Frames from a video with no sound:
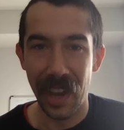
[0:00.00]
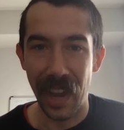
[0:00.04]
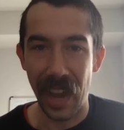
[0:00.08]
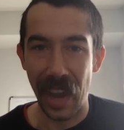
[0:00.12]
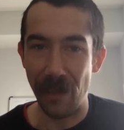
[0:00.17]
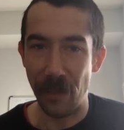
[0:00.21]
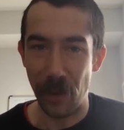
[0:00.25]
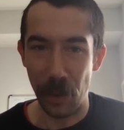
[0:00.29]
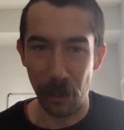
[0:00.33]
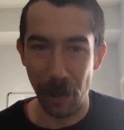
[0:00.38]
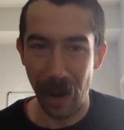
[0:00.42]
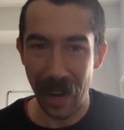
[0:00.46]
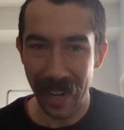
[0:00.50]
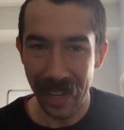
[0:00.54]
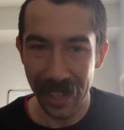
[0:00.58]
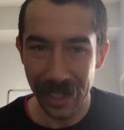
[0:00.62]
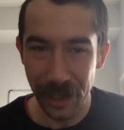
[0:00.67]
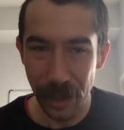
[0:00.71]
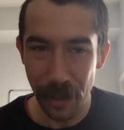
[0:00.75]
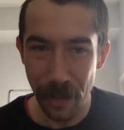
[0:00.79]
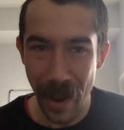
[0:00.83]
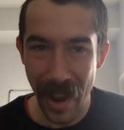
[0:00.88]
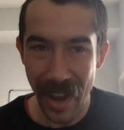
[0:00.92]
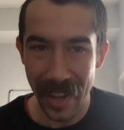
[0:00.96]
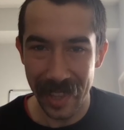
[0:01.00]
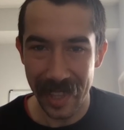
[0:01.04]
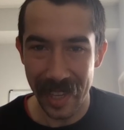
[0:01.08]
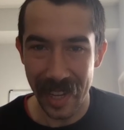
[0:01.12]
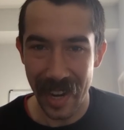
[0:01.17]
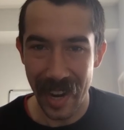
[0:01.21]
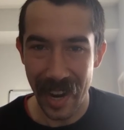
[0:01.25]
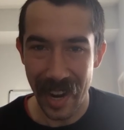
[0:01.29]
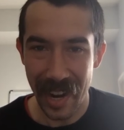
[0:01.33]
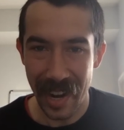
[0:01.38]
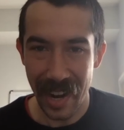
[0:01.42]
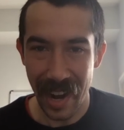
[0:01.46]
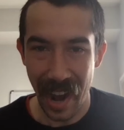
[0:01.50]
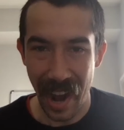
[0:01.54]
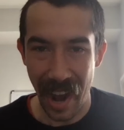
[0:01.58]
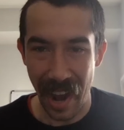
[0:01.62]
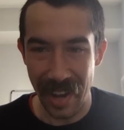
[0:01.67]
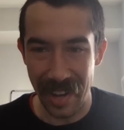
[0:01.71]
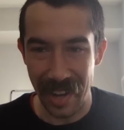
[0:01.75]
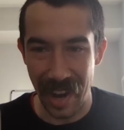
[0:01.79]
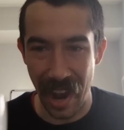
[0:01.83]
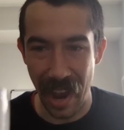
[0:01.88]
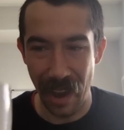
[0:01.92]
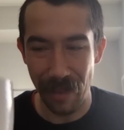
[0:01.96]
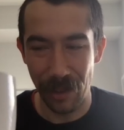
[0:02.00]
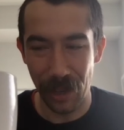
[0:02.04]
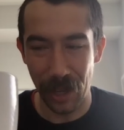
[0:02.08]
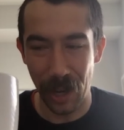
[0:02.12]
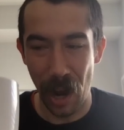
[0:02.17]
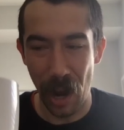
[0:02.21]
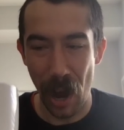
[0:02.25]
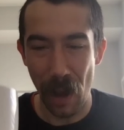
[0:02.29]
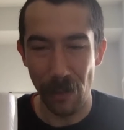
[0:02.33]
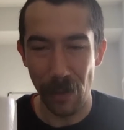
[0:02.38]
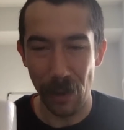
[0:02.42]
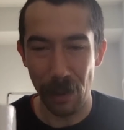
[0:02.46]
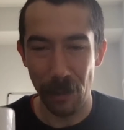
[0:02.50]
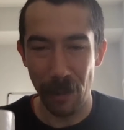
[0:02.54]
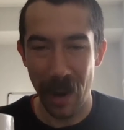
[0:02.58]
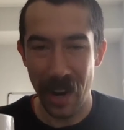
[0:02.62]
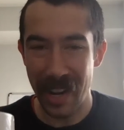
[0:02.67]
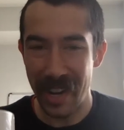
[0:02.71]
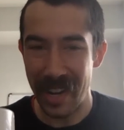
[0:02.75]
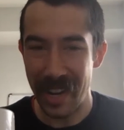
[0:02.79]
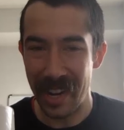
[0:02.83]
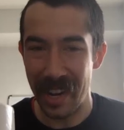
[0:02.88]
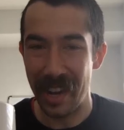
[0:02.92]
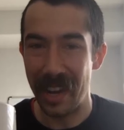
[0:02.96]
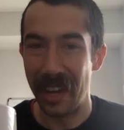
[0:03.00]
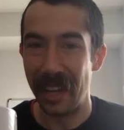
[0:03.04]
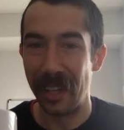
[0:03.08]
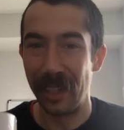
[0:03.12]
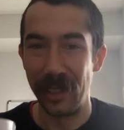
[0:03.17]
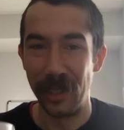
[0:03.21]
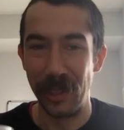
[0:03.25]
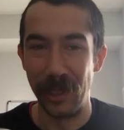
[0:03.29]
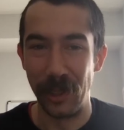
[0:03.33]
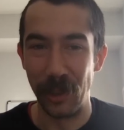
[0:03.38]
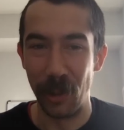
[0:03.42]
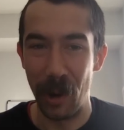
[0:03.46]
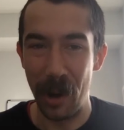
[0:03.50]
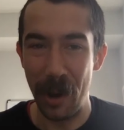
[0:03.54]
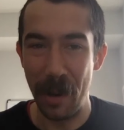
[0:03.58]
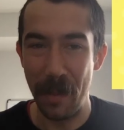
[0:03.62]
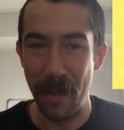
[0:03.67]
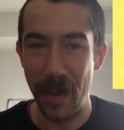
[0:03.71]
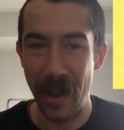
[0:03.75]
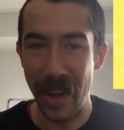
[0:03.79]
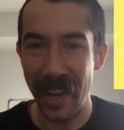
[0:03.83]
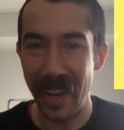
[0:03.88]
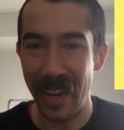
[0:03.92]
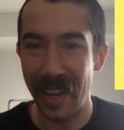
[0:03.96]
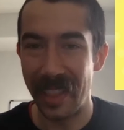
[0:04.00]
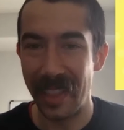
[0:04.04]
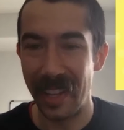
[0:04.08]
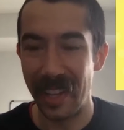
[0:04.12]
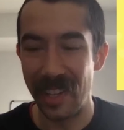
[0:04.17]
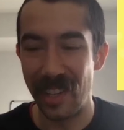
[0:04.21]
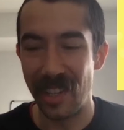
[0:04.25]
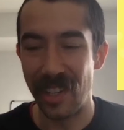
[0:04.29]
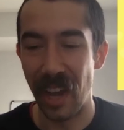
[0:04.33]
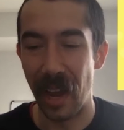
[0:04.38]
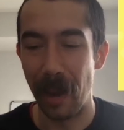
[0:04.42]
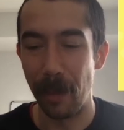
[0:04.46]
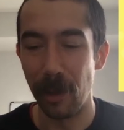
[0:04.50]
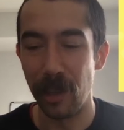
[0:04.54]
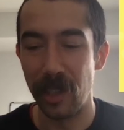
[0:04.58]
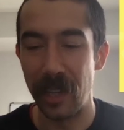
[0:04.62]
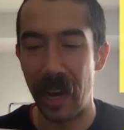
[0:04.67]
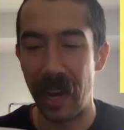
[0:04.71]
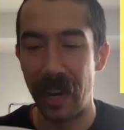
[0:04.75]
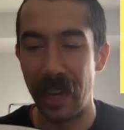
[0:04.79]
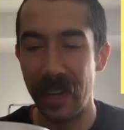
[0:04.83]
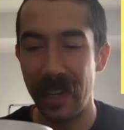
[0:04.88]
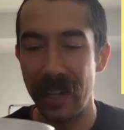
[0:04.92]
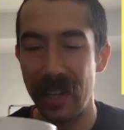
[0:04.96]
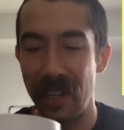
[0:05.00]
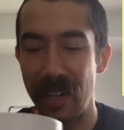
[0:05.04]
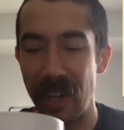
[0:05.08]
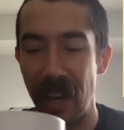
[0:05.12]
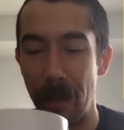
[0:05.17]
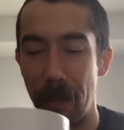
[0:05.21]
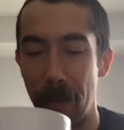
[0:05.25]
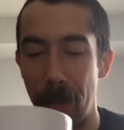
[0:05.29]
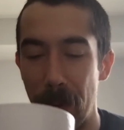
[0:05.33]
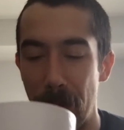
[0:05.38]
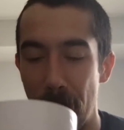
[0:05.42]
If you're ready to do math today and you have your coffee ready, join me in the simultaneous sip.